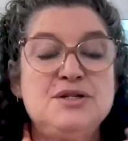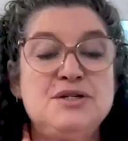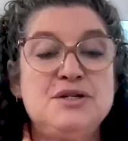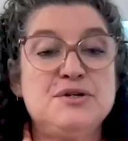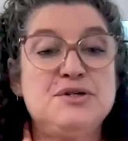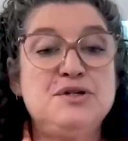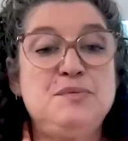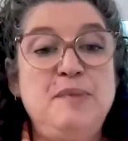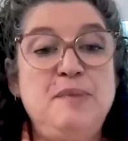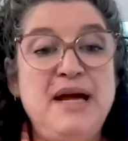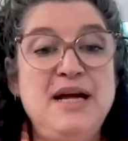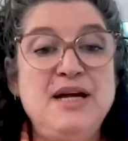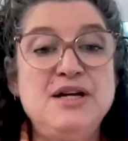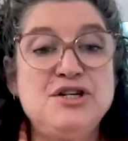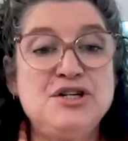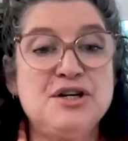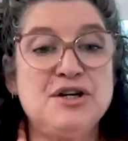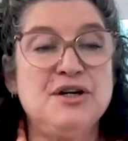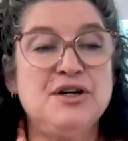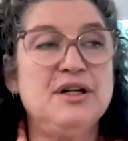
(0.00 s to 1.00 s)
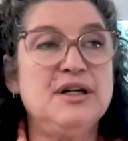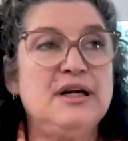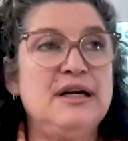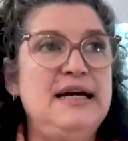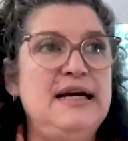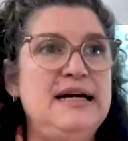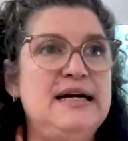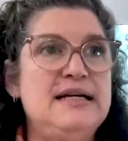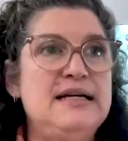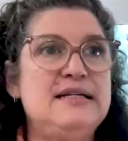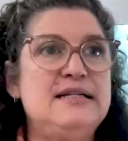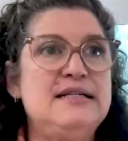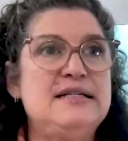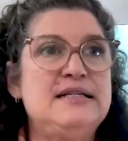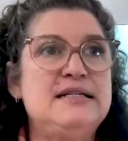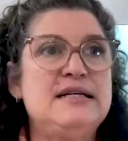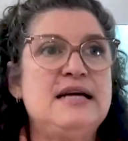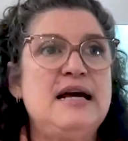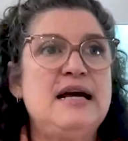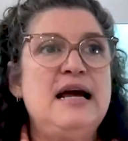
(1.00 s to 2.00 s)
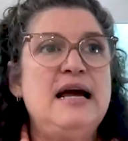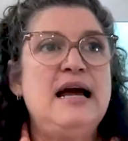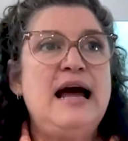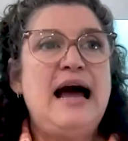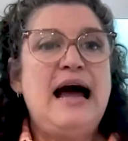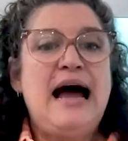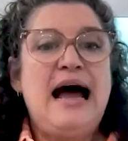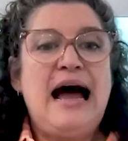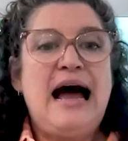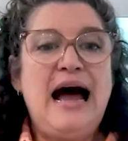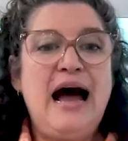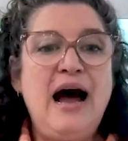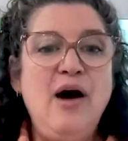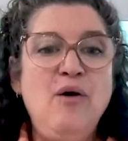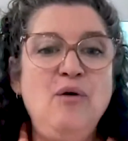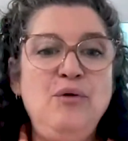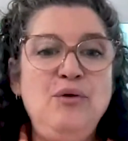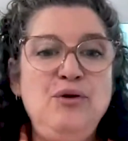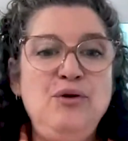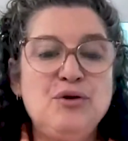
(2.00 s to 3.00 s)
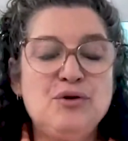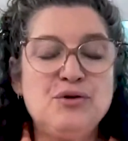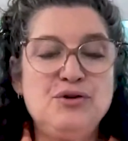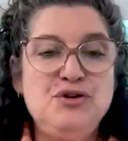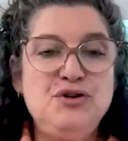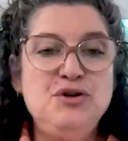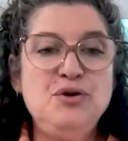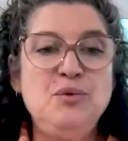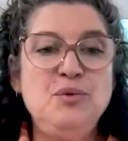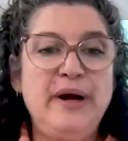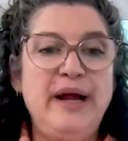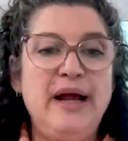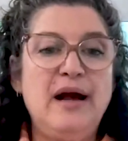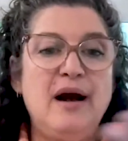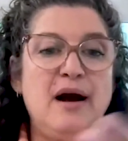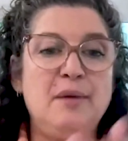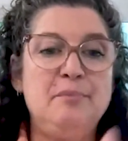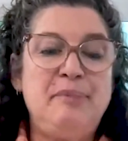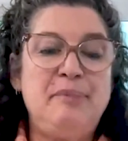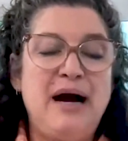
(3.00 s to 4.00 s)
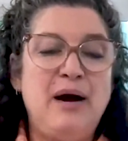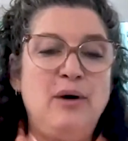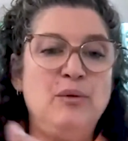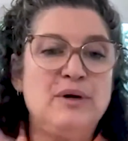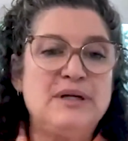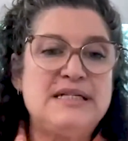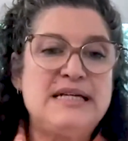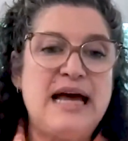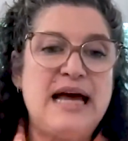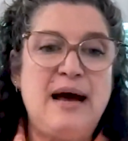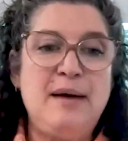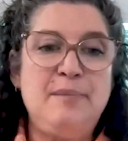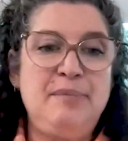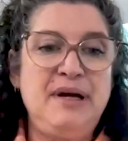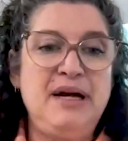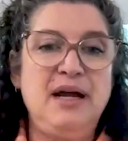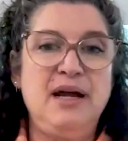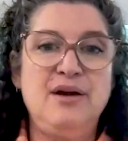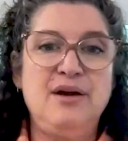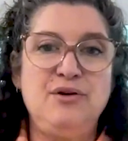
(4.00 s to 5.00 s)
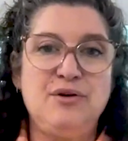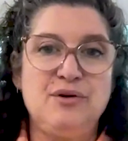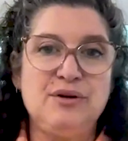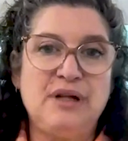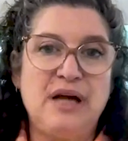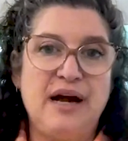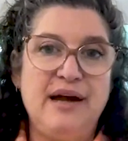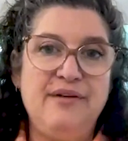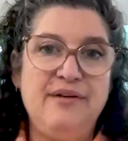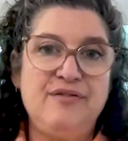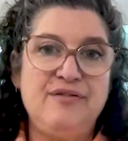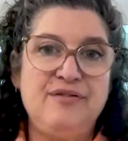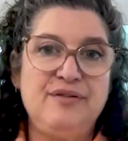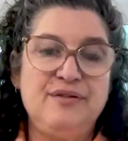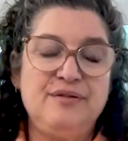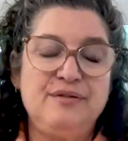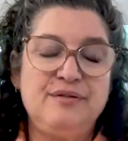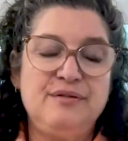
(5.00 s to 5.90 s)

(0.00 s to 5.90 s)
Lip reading: So spatial is how you're doing about what's happening in your life.